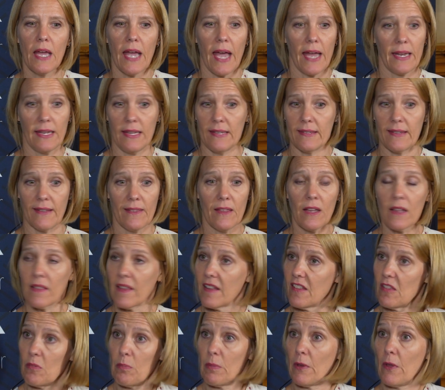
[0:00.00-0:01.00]
And he said, look,
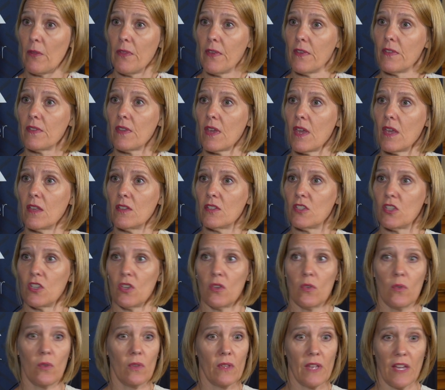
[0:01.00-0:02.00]
let's build this
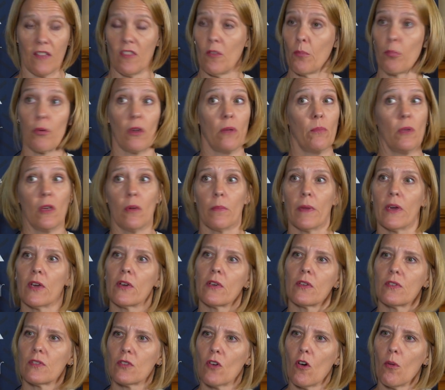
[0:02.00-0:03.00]
into like the premier
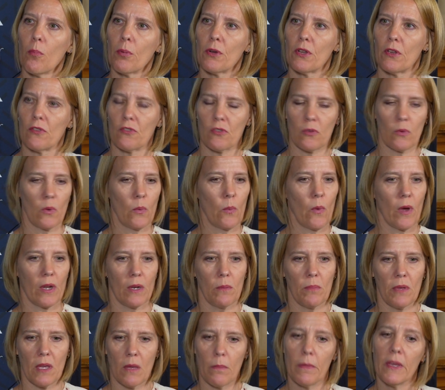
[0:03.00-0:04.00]
America's gold producer. We
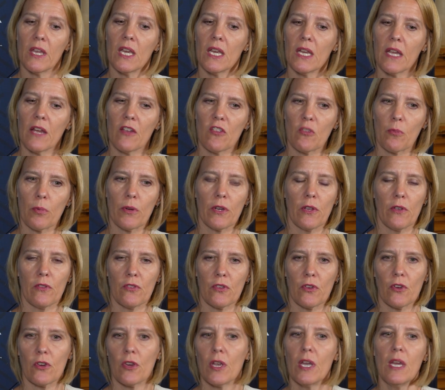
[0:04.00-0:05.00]
want to be a million ounce
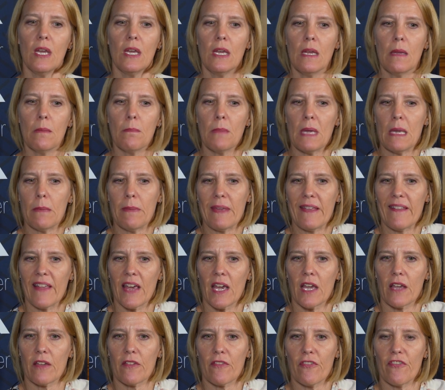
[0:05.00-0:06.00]
producer, maybe
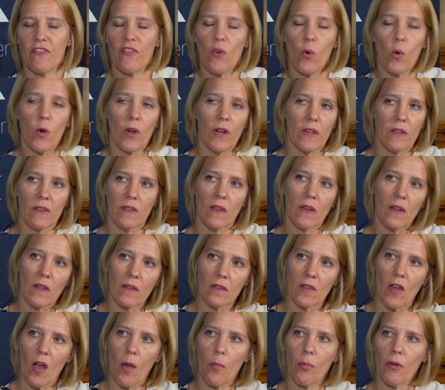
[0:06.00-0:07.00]
like 4 to
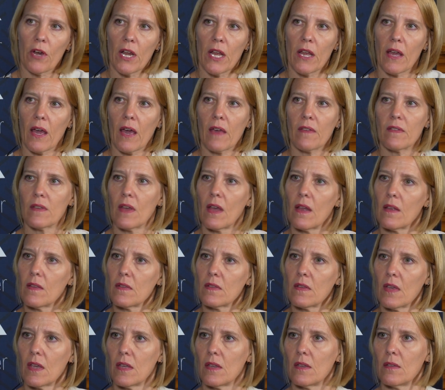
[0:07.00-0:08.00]
6 operating
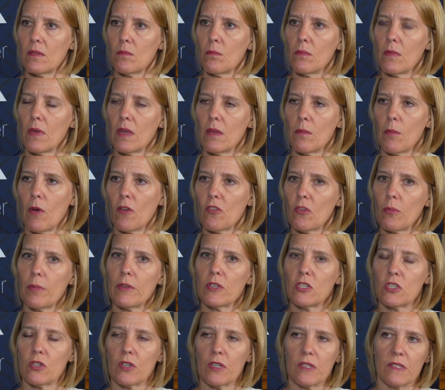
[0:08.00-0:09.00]
assets in
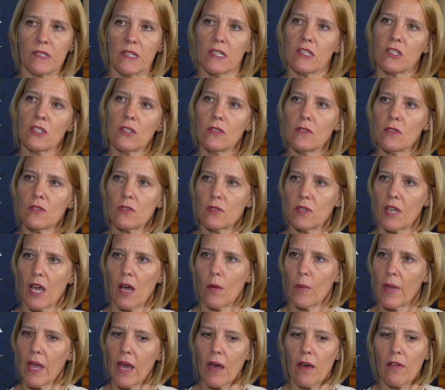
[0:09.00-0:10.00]
multiple jurisdictions. So
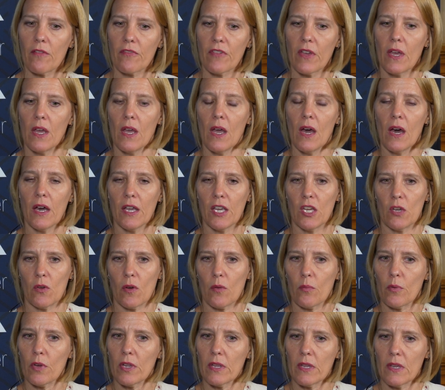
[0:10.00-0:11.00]
now we have, you know,
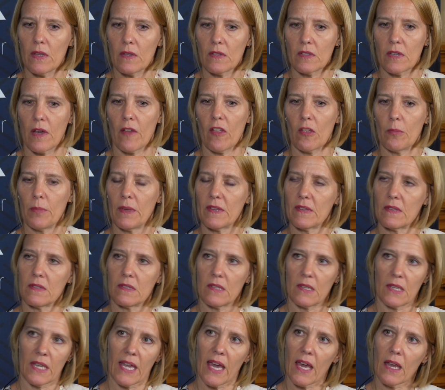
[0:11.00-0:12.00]
a really solid
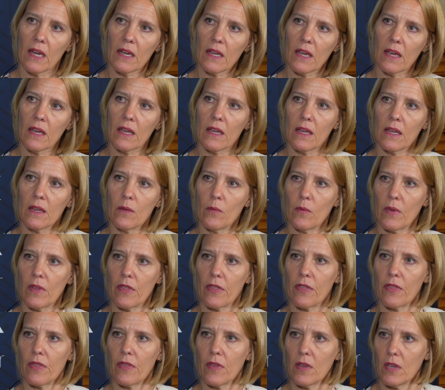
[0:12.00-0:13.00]
business in Canada
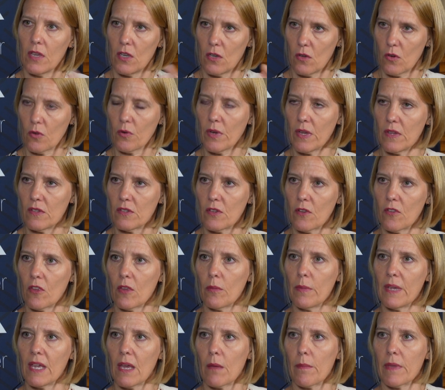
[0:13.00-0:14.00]
with, you know, Greenstone
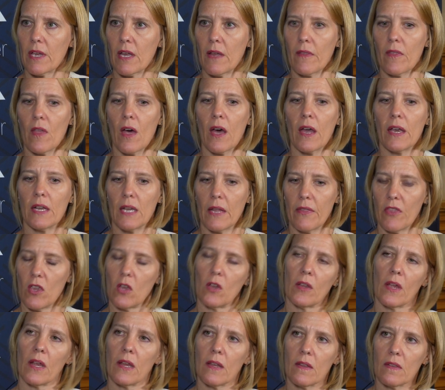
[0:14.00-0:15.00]
will be coming online in the
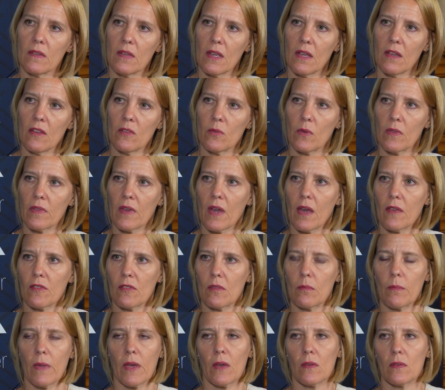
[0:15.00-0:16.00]
United States with
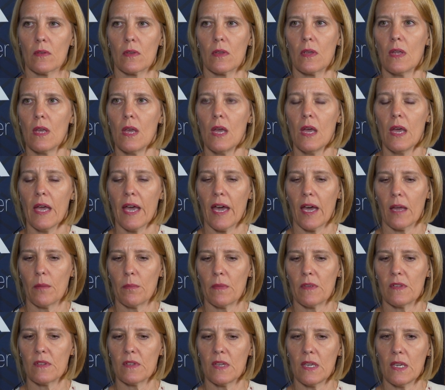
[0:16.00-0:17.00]
Castle Mountain and
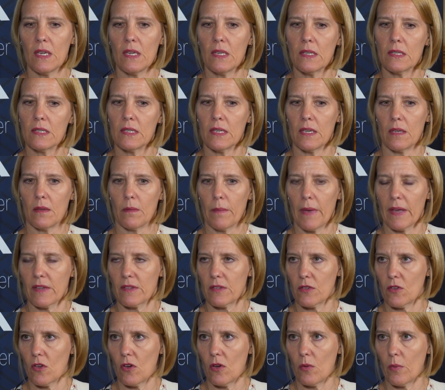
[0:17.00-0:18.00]
Mesquite, in
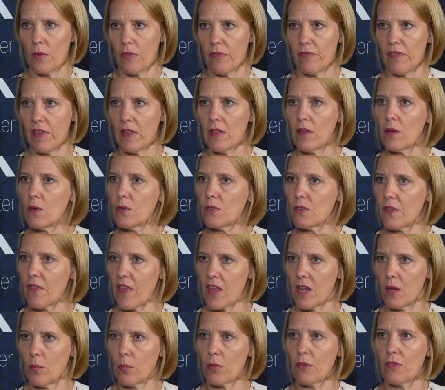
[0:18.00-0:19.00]
Mexico with Filos, and
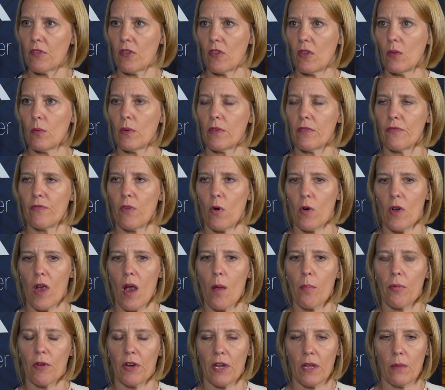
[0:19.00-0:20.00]
then in Brazil with 4
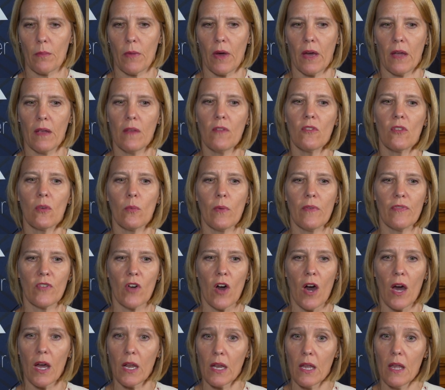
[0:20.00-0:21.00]
operating mines. So we've
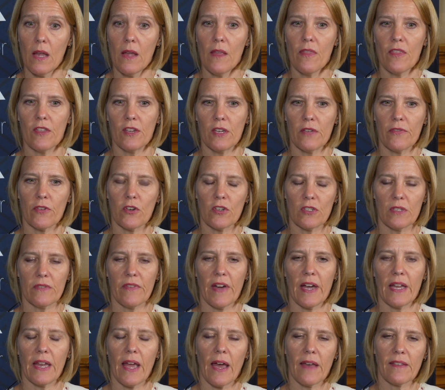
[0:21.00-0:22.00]
got the
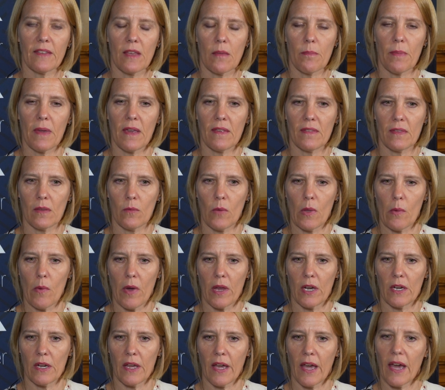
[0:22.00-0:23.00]
diversified asset base that we
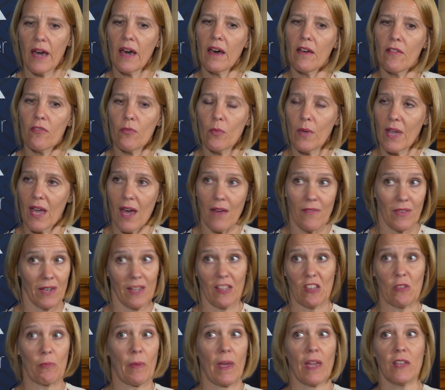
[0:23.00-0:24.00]
wanted to have. We have an
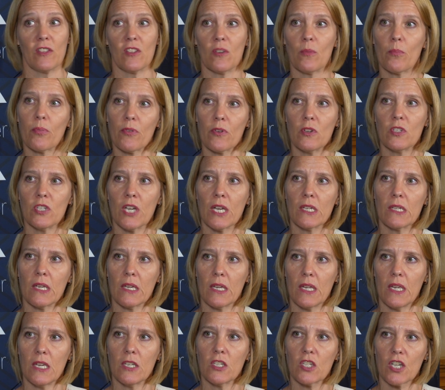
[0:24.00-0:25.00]
expansion project
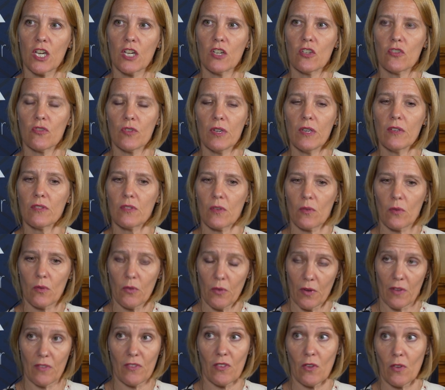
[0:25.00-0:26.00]
in each country, so
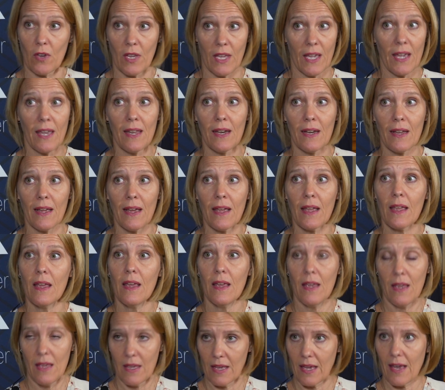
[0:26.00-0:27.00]
Greenstone in Canada,
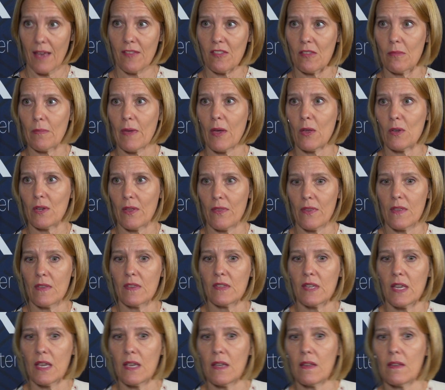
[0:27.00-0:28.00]
Castle Mountain in the
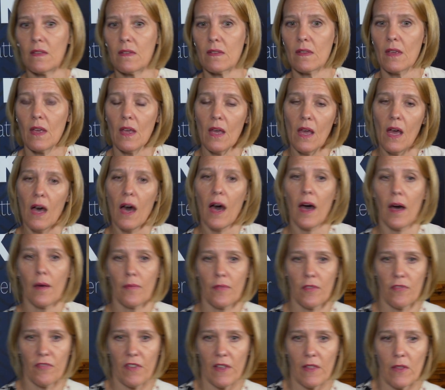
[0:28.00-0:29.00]
States,
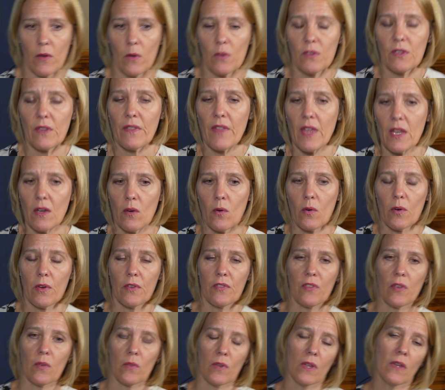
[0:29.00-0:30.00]
the Filos, and then
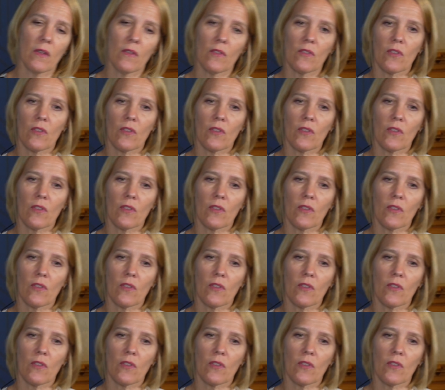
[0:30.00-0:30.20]
Arizona.